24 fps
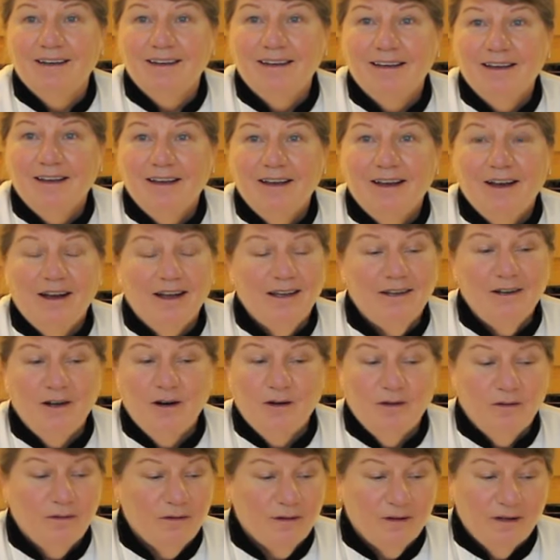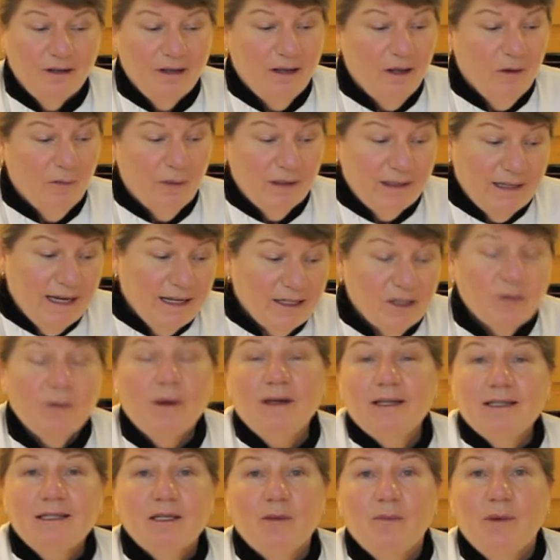it's. I know. Yeah. But that's
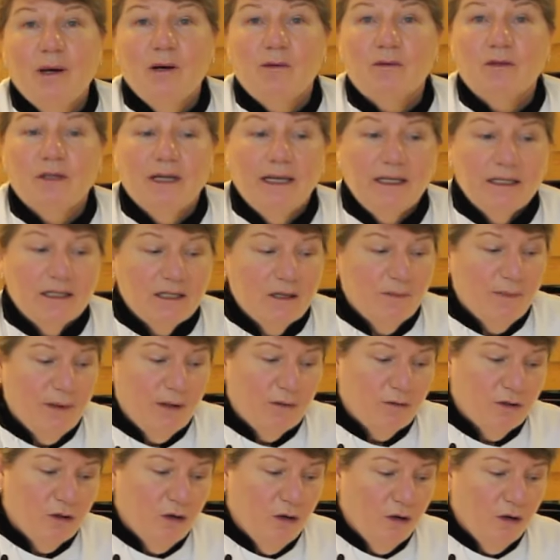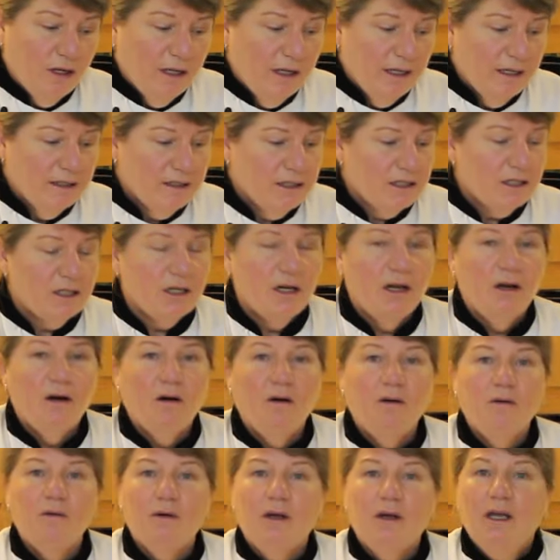what it's about. It's about cooking it
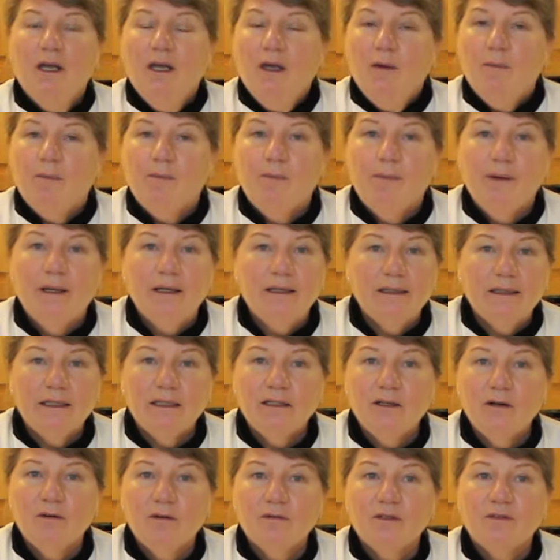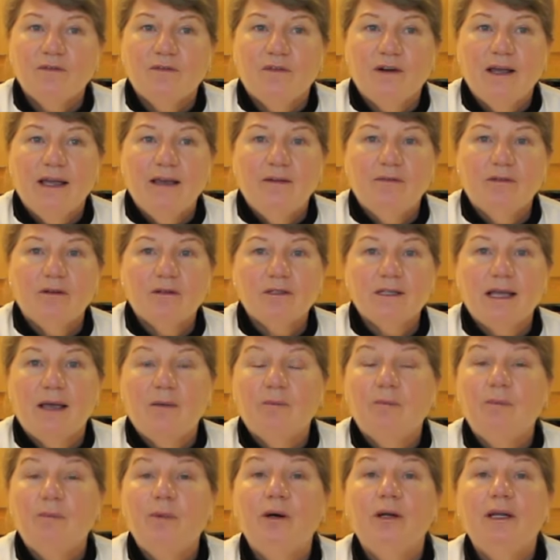slow, building those flavors,
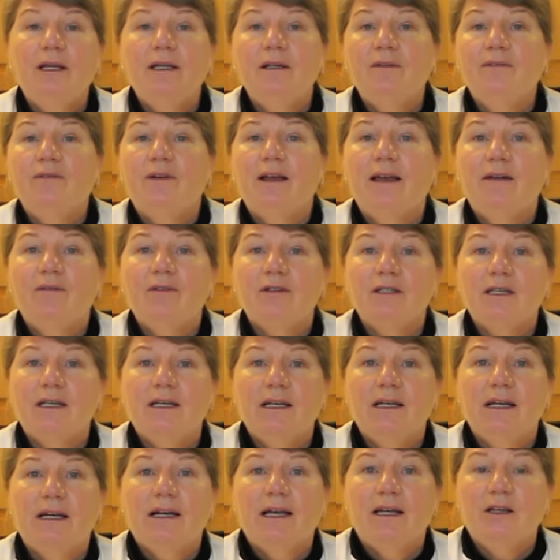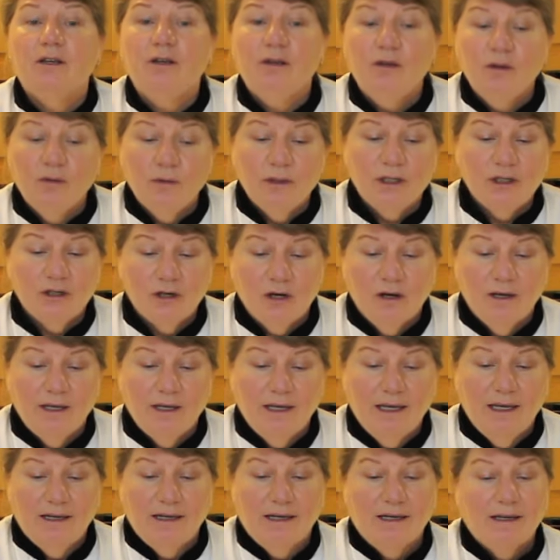and putting the flavors in there that you enjoy
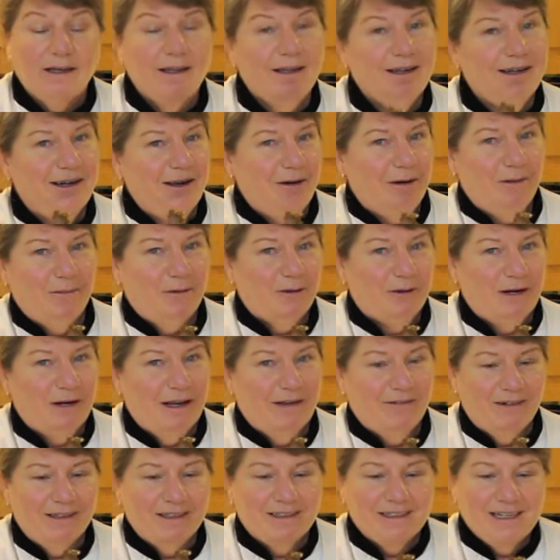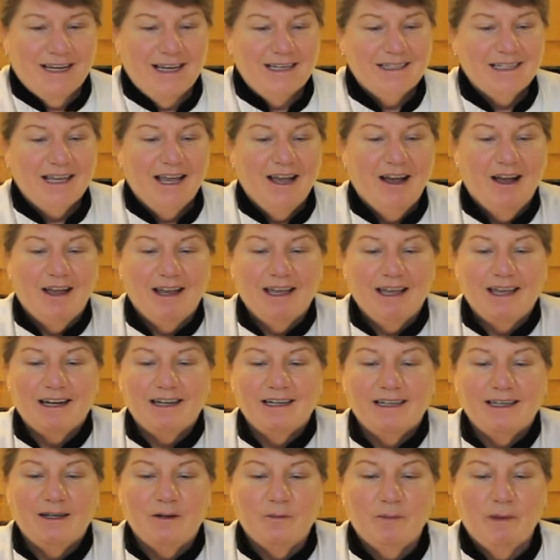eating. Now I'm going to have a little taste. I got a
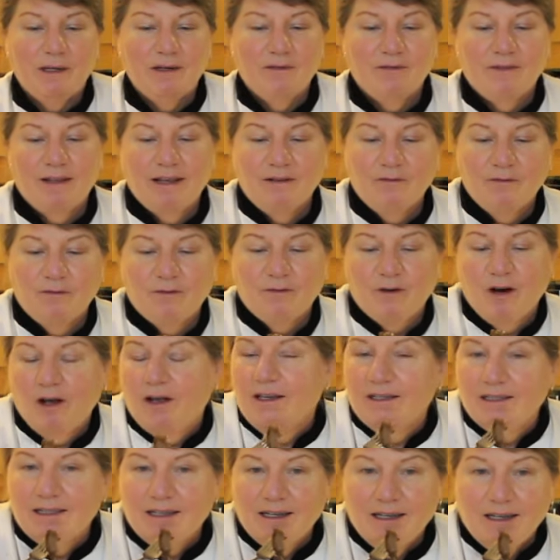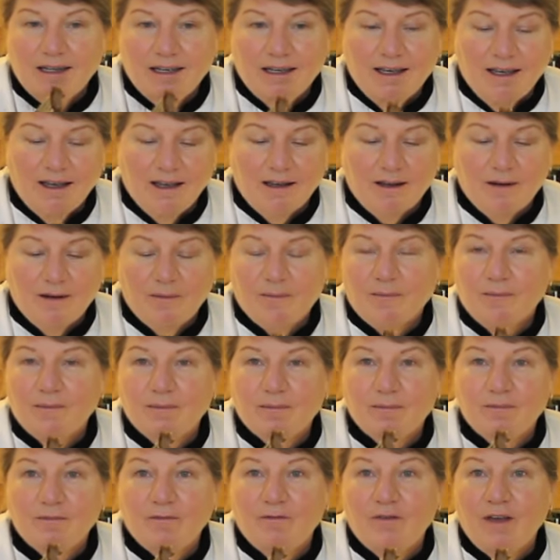little bit of that fried um,
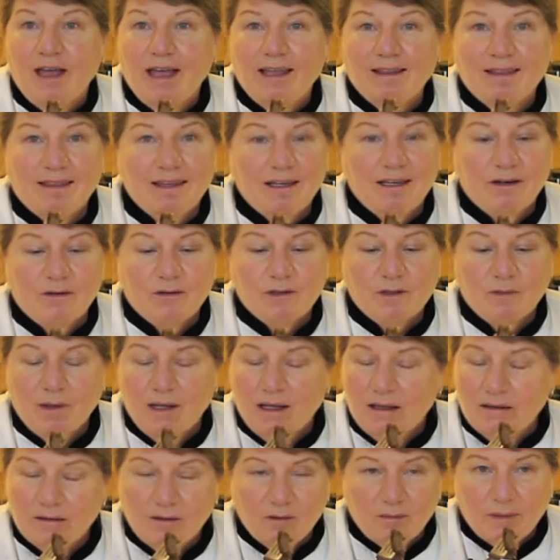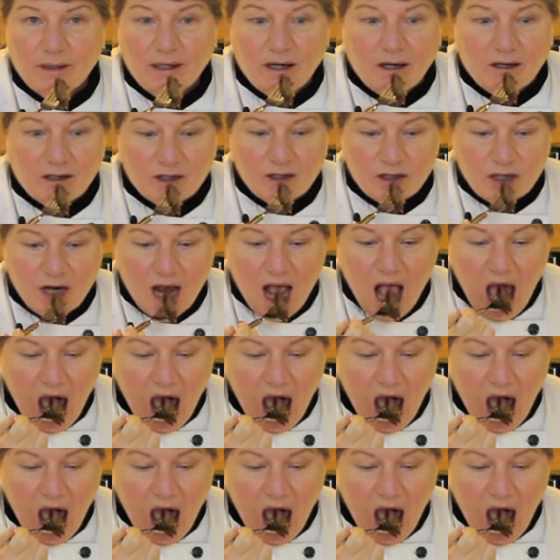fat there as well. Oh my gosh.